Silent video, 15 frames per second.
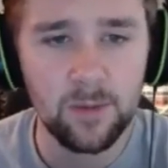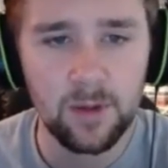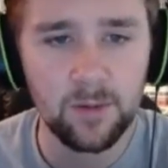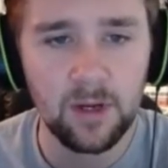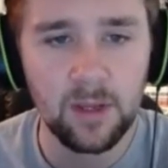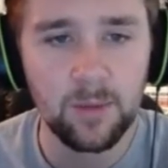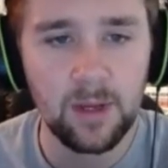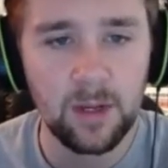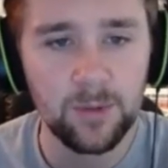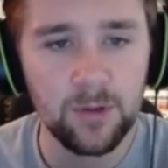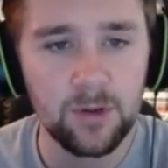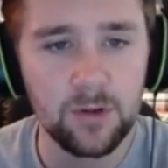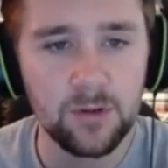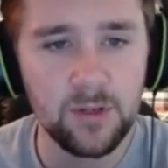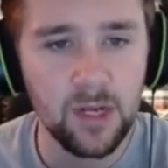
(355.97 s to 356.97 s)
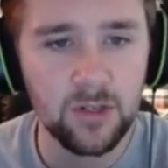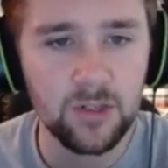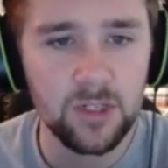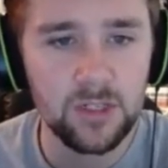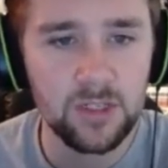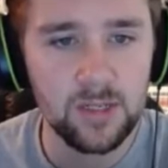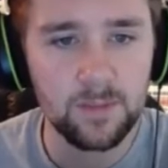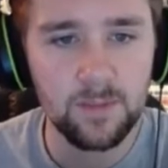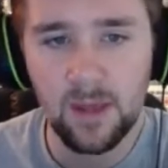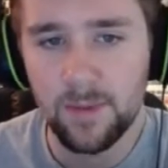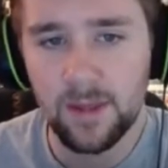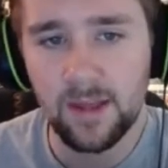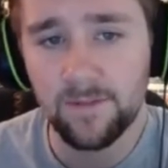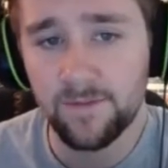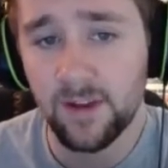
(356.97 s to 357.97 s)
when they were coming up with their new dungeons, and
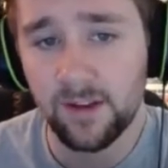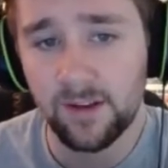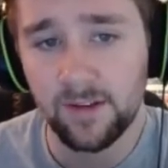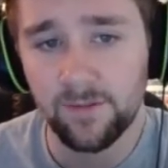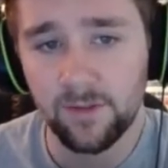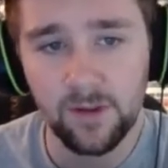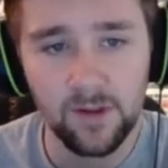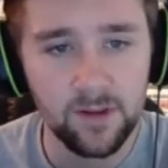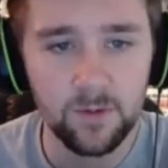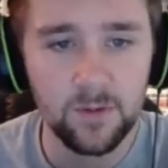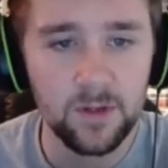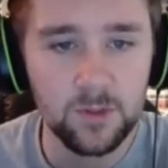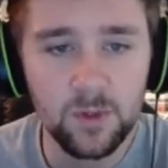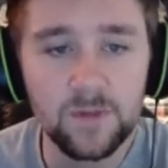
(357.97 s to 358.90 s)
maybe they fixed it for these new ones.